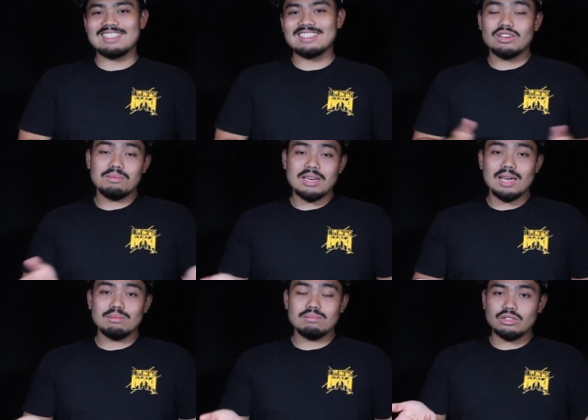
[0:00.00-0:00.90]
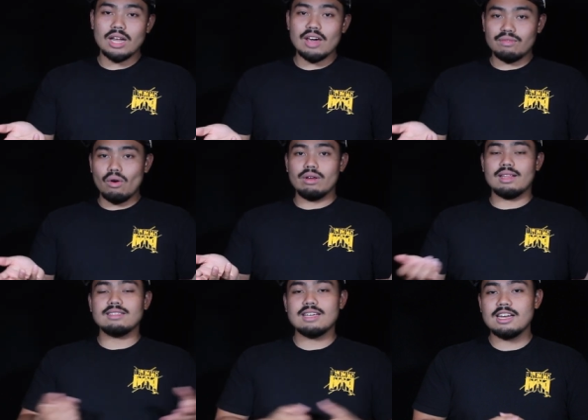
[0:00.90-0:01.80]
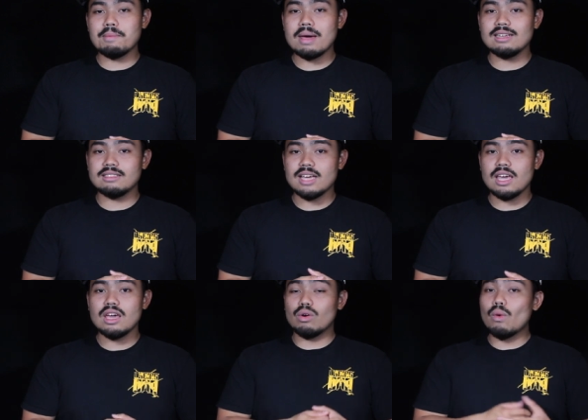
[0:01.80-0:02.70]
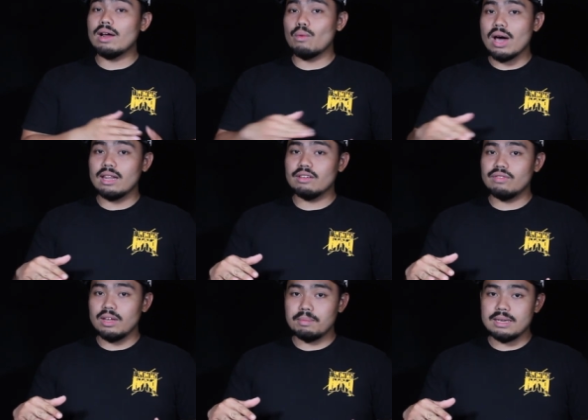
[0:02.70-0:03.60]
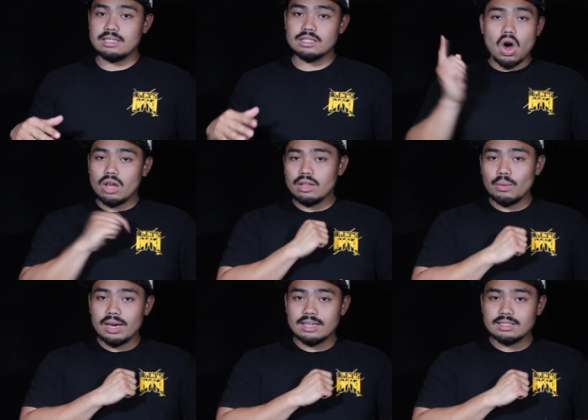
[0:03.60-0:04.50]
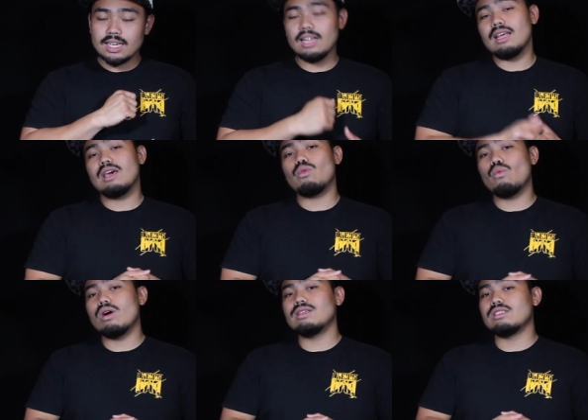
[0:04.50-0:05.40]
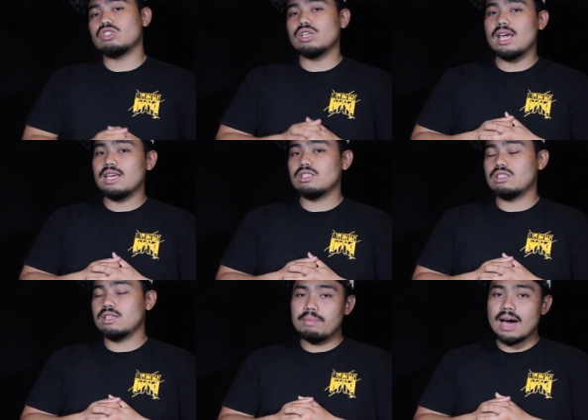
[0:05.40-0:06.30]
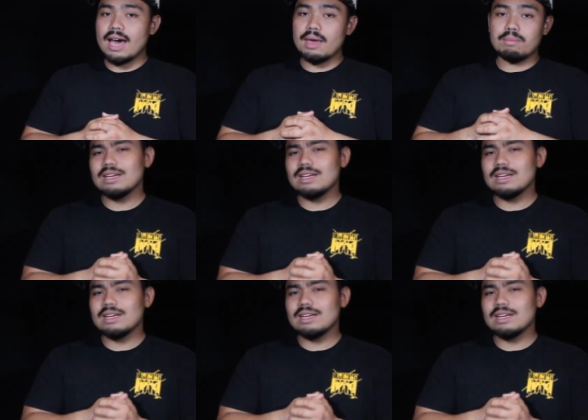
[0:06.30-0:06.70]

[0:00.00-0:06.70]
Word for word: So it became July fourth as the Independence Day for quite a while in the Philippines, all the way until it was changed by